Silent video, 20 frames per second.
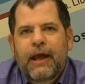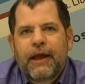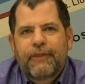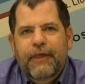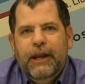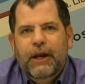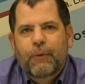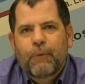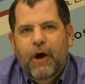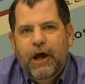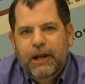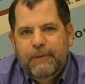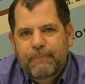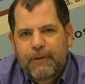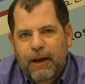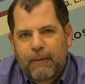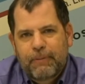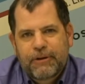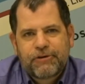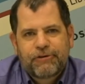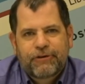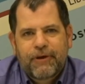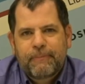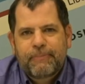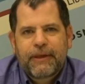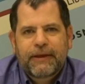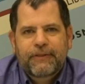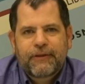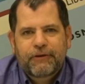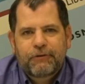They don't want to publish
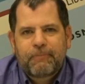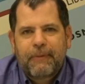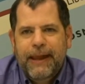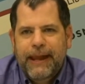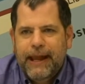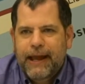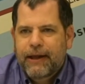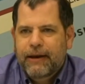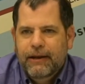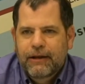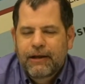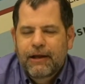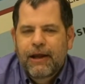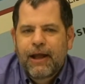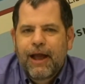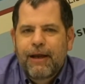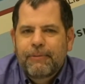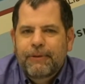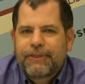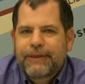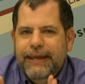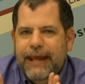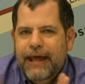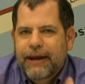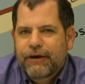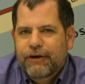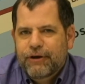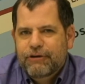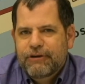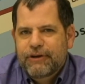something that's bad, but the
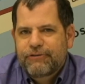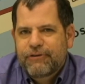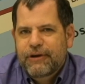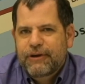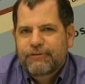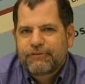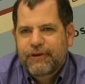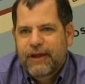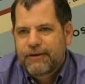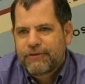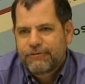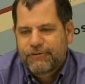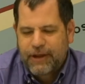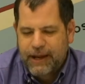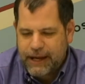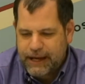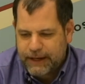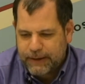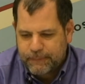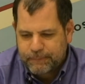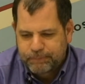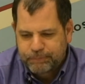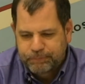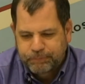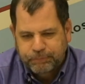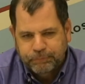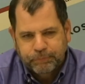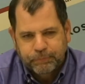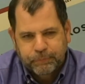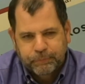editor is in a sense saying,
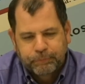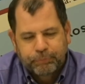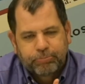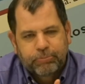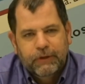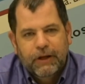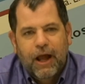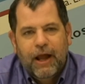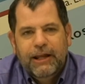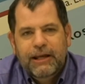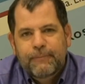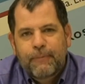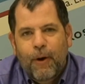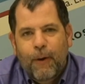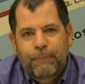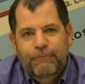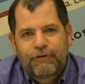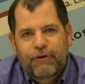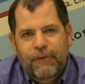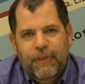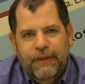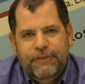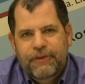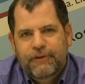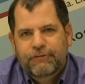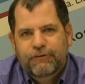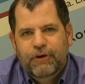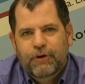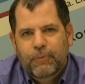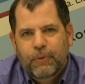I am hopeful that
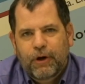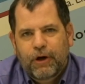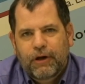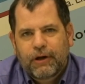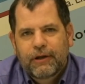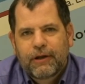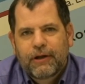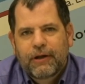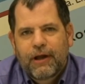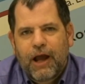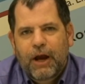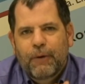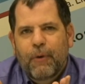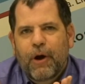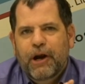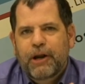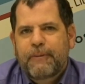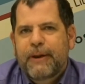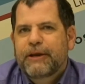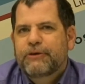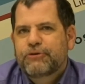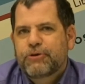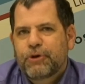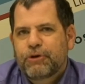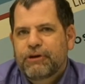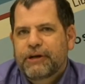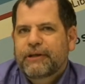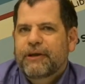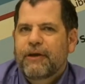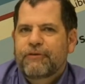this can work. I want to make
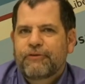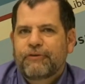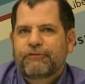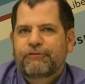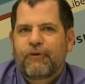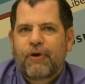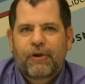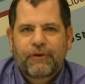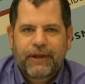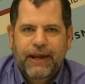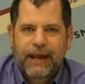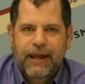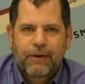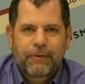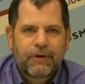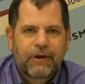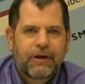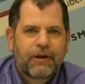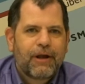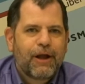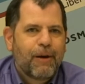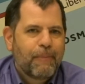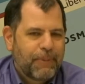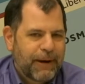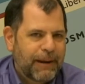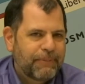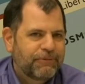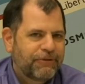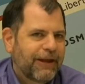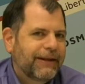sure it doesn't fall down,
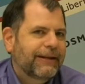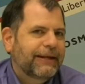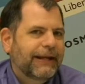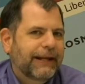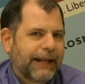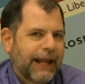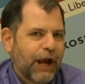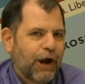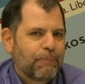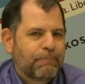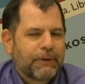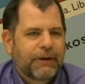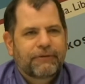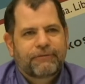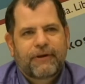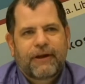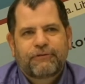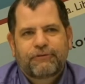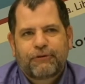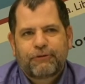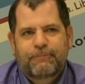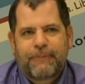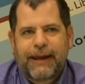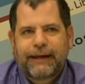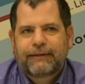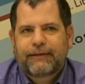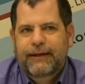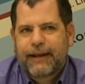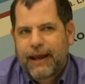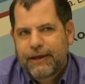but I'm sending it out because I
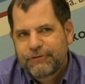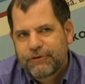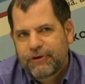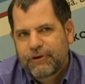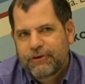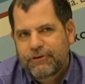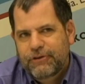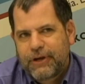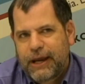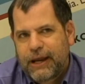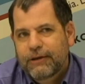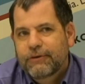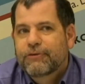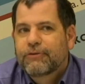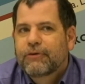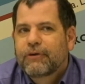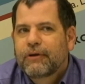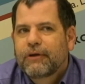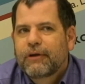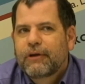suspect it has a good chance.